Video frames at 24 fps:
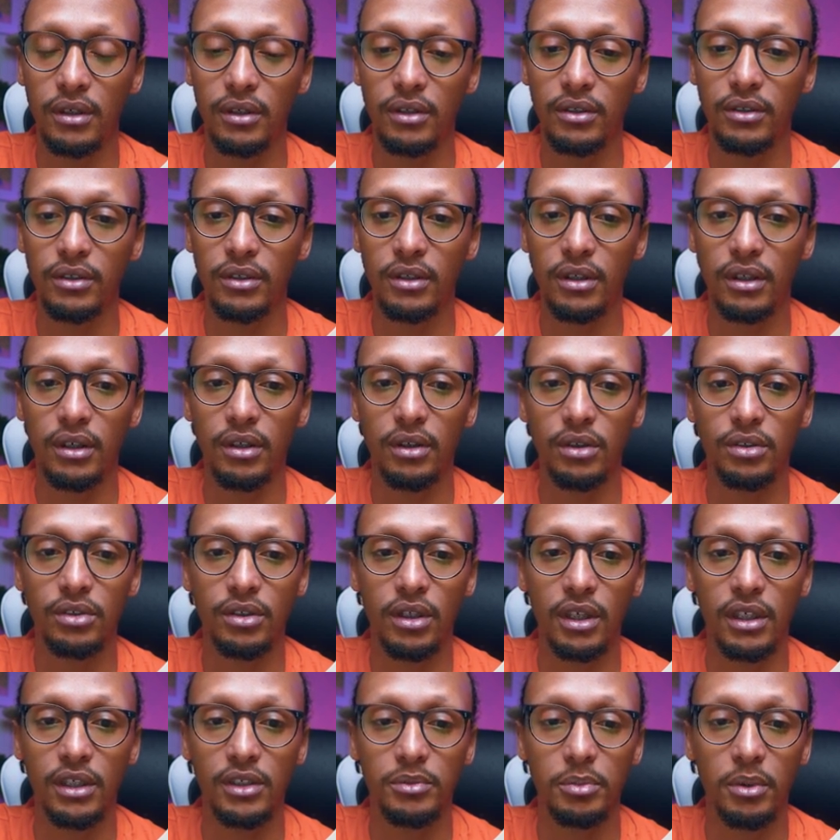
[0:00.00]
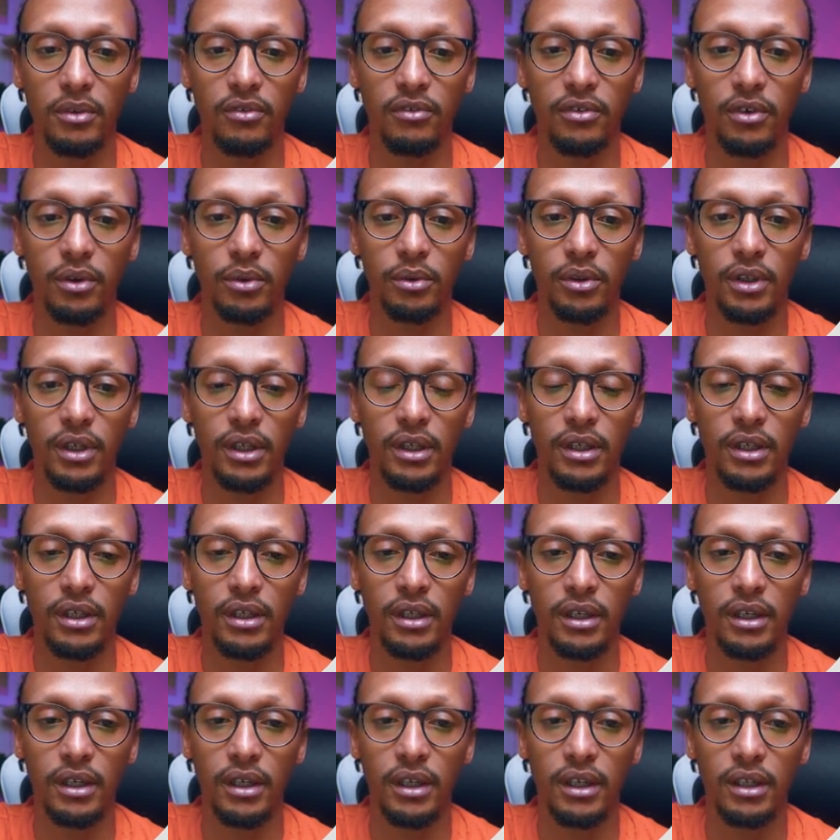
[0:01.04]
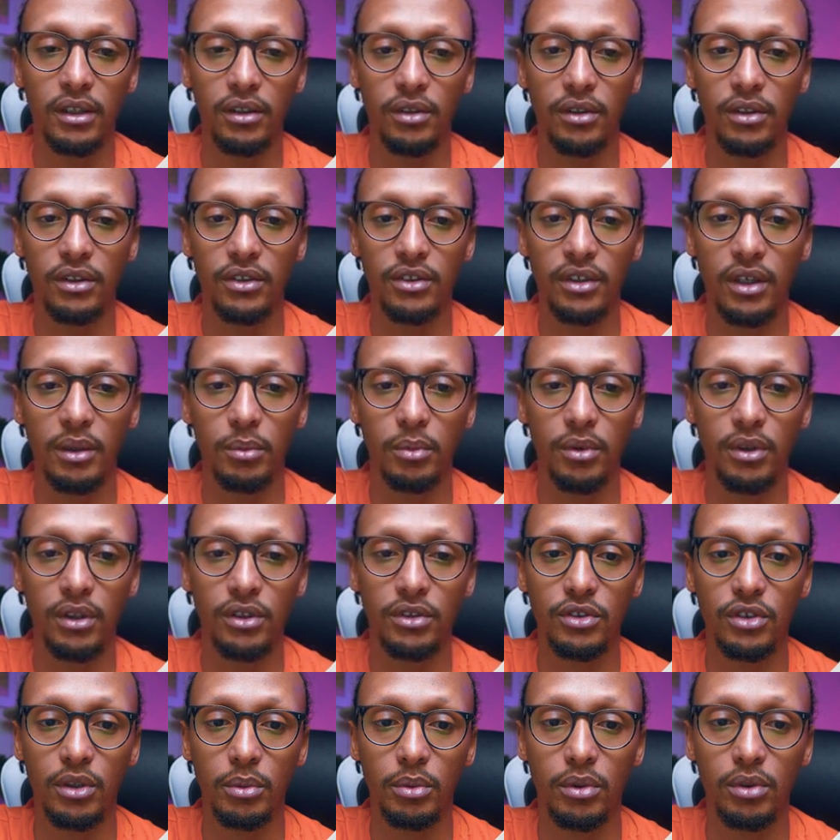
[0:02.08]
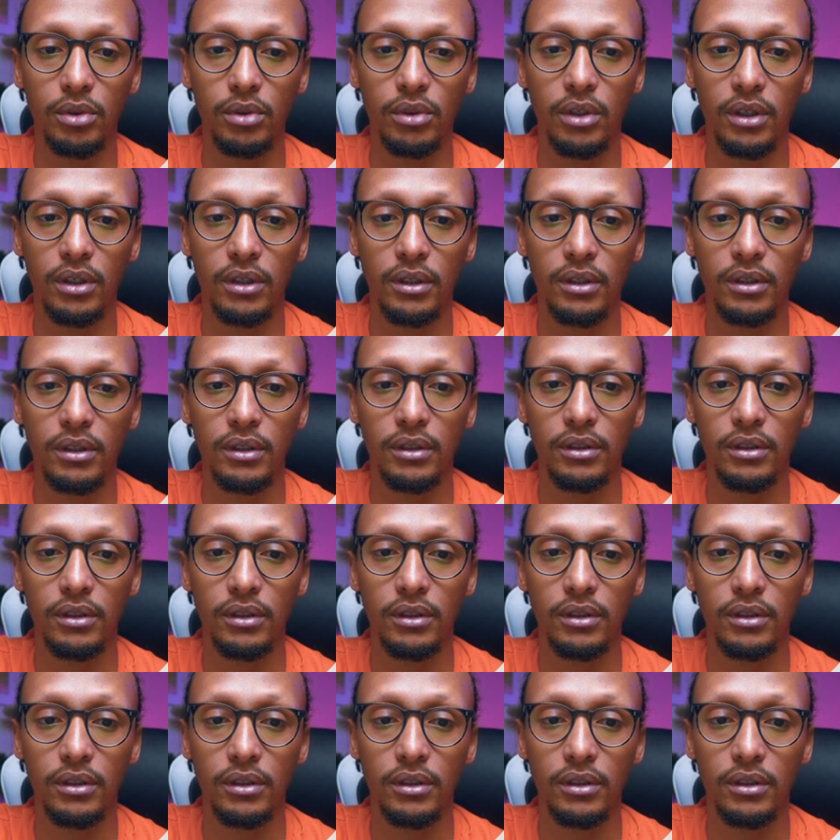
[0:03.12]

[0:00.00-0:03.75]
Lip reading: so that it looks like it's been filled in. Do the same with this top corner.